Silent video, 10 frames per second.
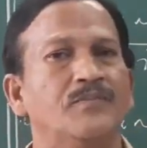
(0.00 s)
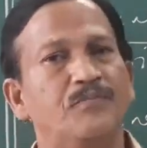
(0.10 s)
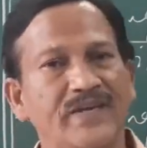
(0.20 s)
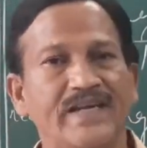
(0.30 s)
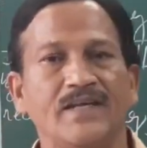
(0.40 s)

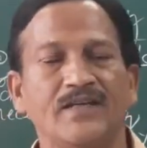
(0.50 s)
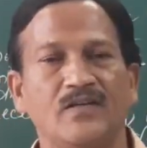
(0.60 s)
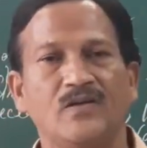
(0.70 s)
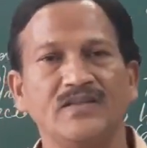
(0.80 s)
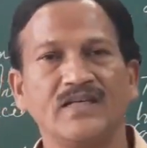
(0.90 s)
bill
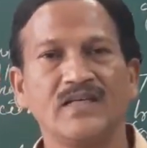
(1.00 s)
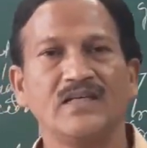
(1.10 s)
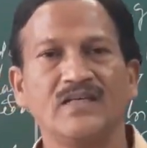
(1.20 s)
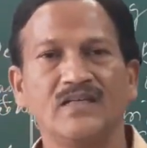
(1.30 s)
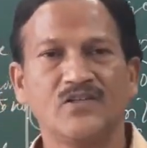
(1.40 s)
or
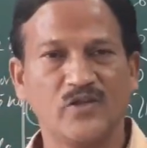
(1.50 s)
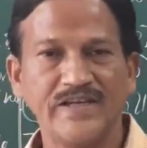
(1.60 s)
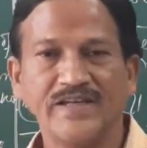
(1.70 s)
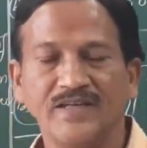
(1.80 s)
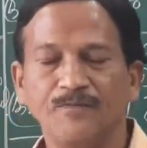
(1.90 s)
the
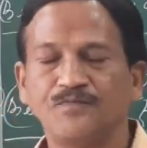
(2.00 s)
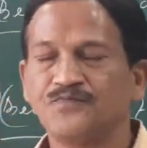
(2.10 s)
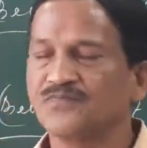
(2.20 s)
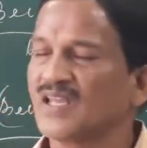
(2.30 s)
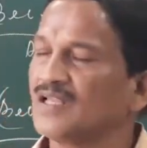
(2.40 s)
drawee,
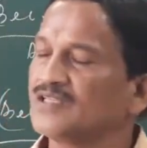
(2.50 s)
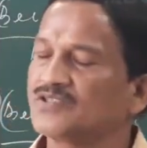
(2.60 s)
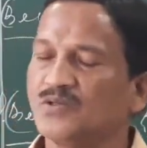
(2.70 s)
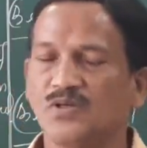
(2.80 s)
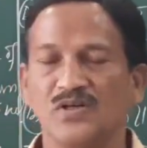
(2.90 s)

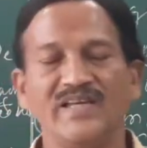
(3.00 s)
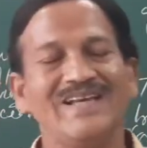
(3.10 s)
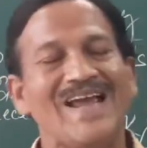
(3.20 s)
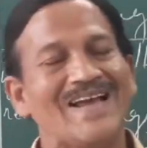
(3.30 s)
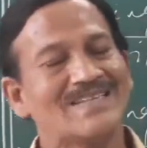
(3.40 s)
so
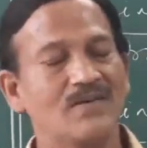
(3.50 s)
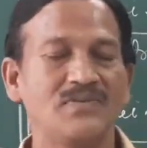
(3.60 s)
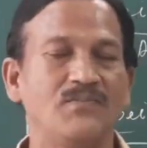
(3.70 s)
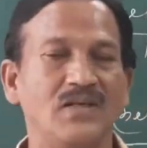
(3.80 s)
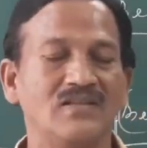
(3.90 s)
drawee accept
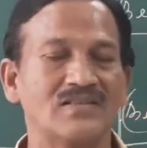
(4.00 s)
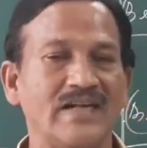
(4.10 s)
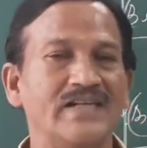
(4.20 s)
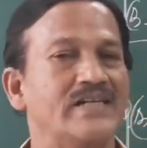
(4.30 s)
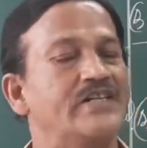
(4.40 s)
the bills
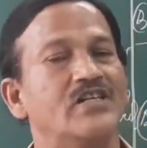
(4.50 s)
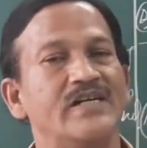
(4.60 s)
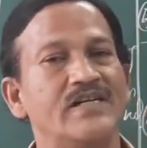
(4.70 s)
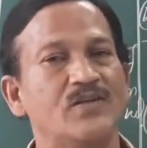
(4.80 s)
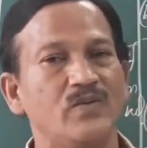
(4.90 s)
and return
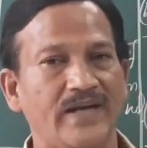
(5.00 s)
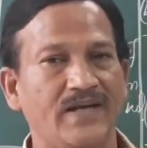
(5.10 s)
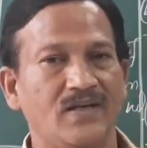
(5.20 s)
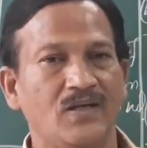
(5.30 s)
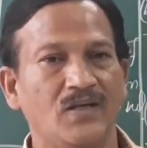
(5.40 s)
it to A.